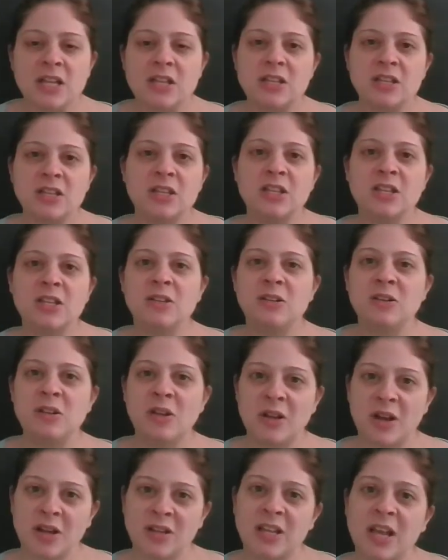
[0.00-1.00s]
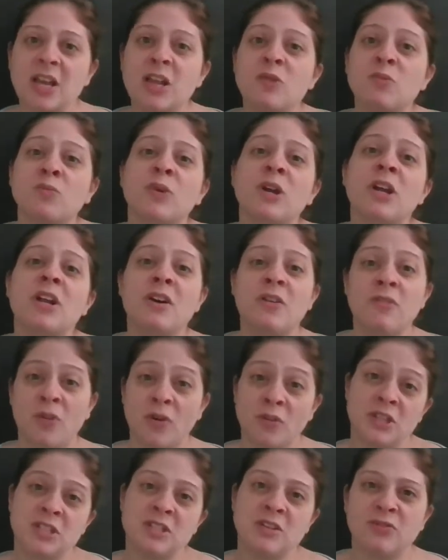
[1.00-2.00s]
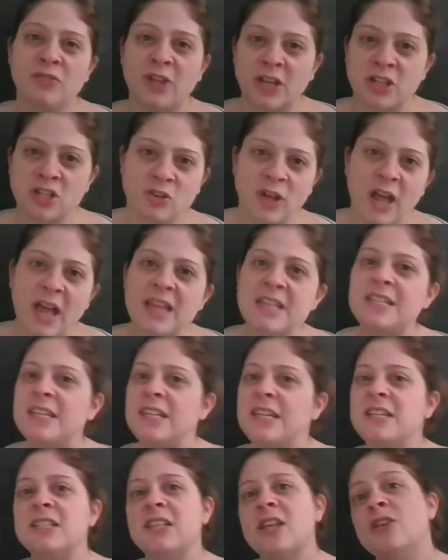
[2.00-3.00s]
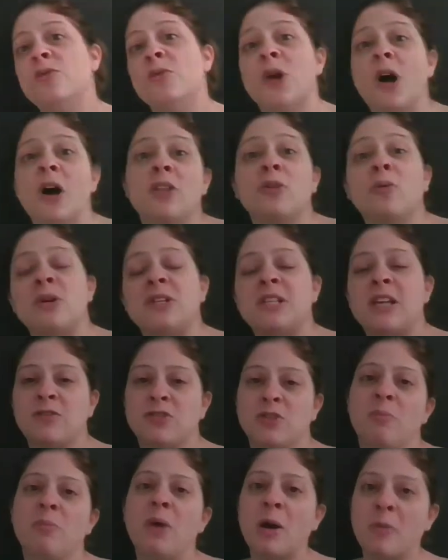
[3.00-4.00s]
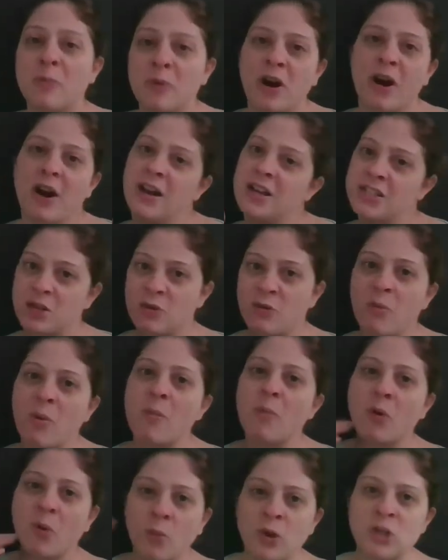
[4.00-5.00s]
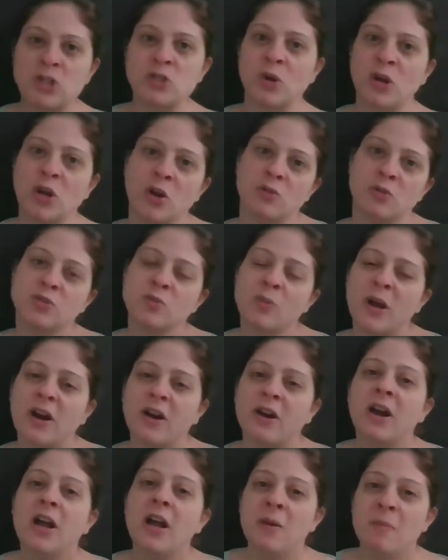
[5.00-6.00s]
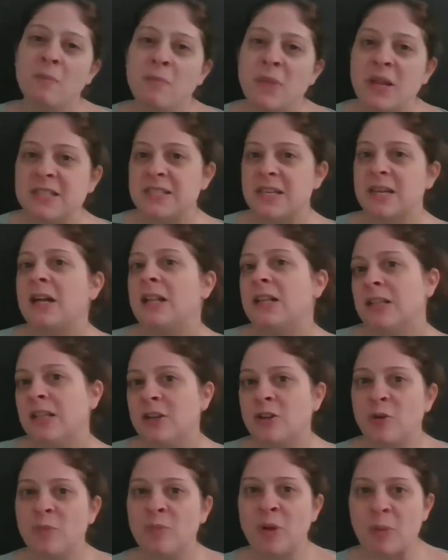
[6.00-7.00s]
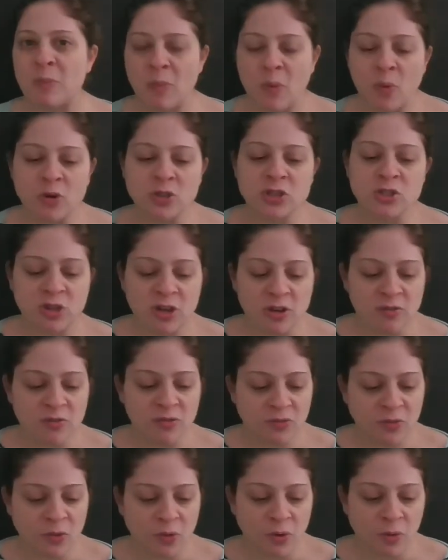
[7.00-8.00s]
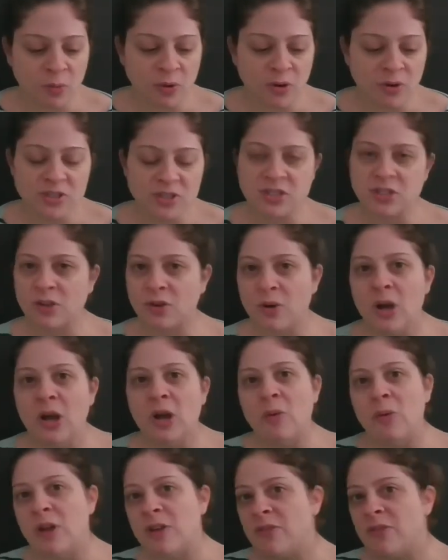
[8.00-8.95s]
the getting rid of all these inflectional endings that you would otherwise have to memorize and remember which one goes where makes it a little bit more straightforward. So we have